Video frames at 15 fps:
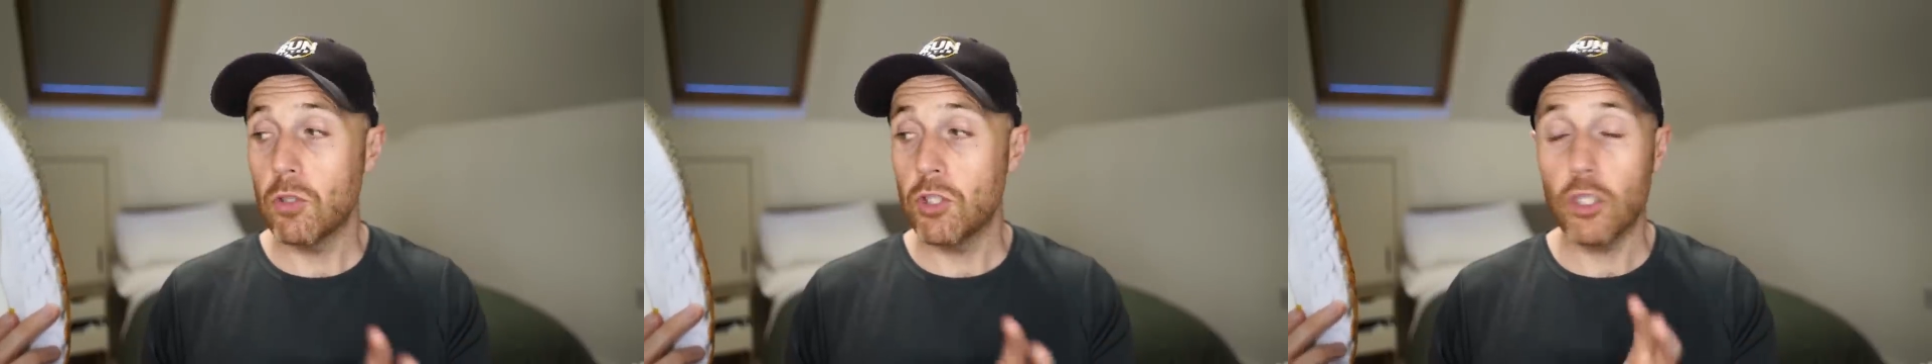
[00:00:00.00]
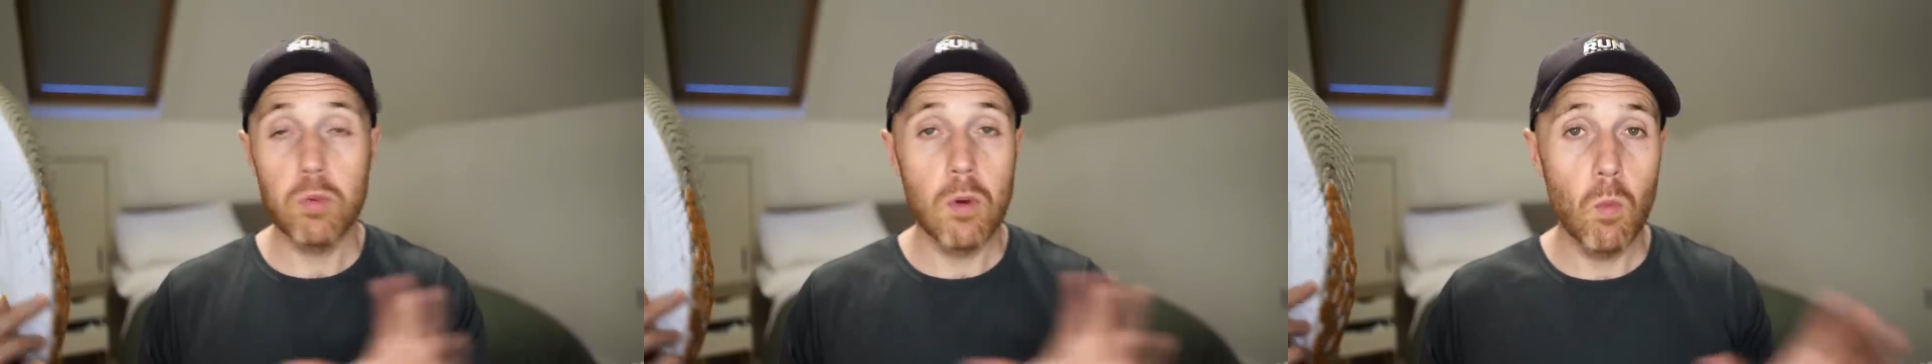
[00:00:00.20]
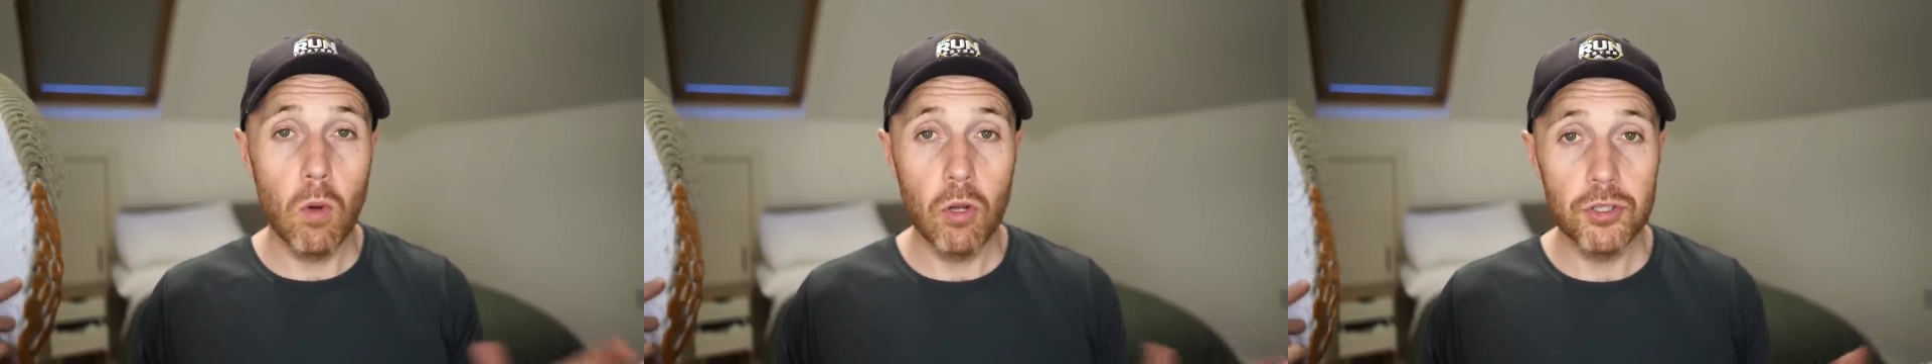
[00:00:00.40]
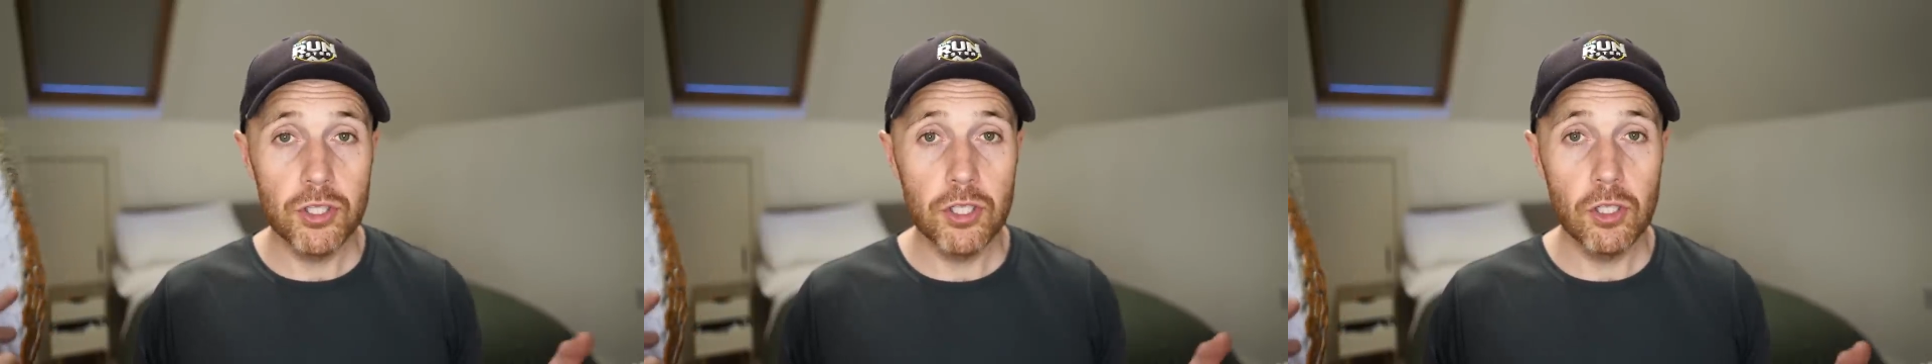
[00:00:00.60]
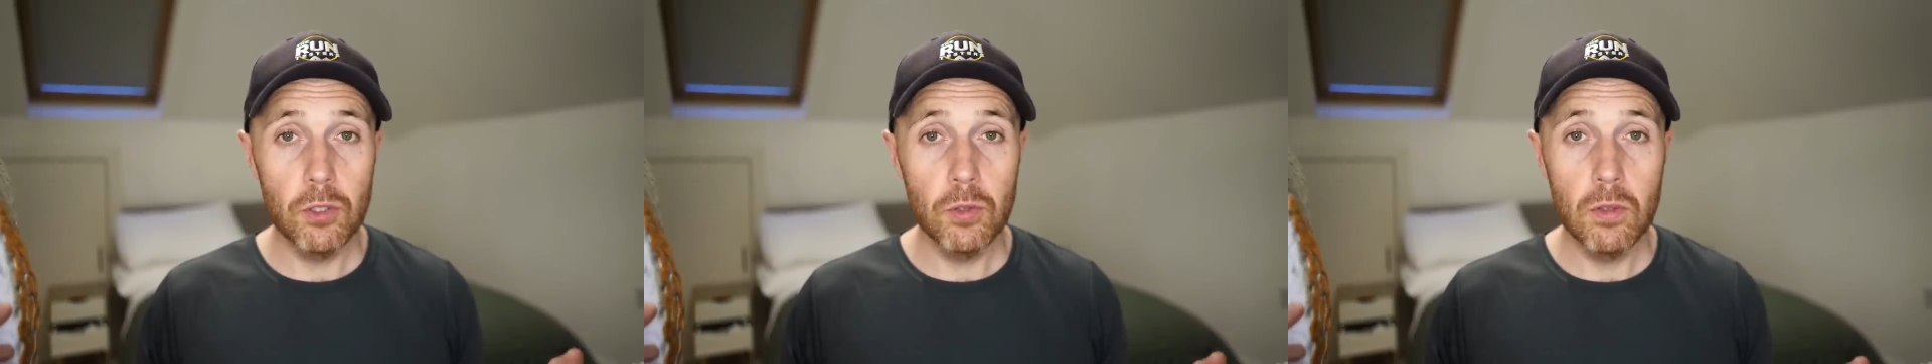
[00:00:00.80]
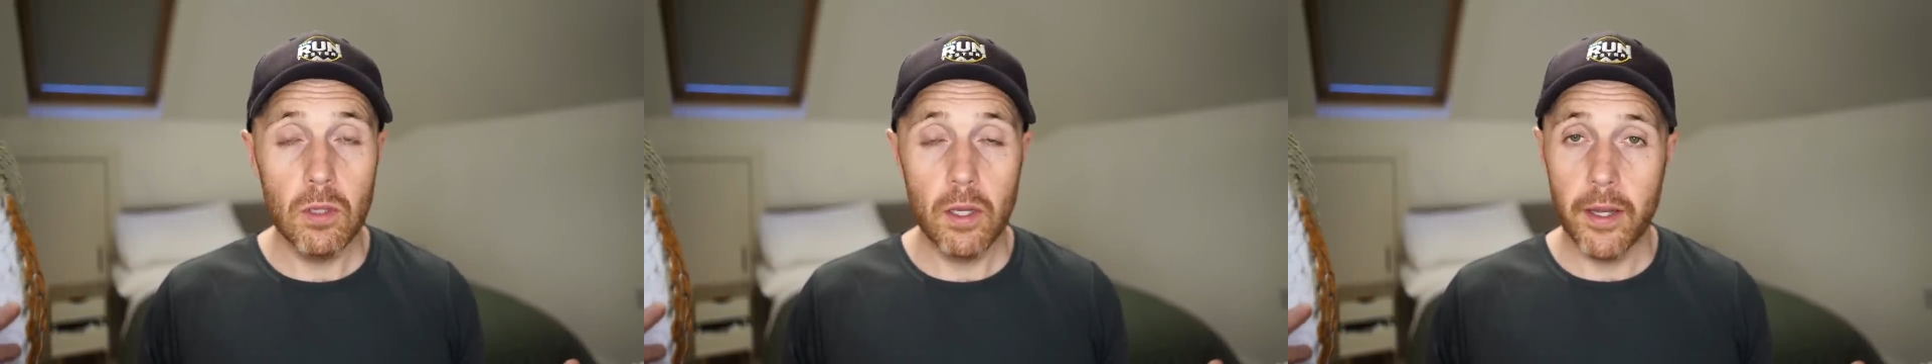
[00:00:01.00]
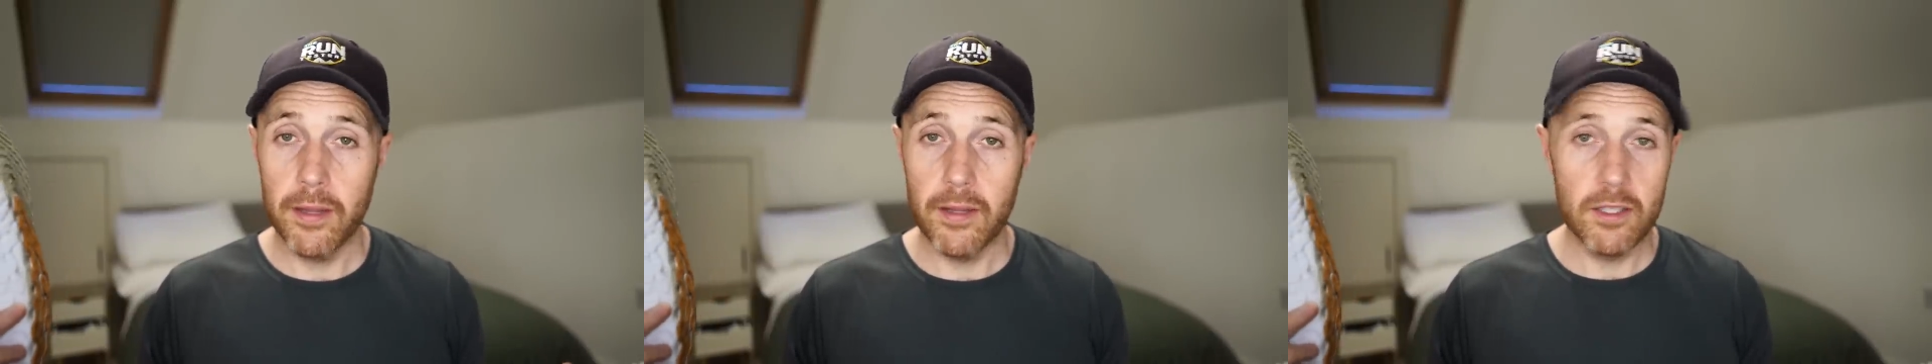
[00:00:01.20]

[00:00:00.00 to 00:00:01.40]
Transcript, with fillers: just want one shoe and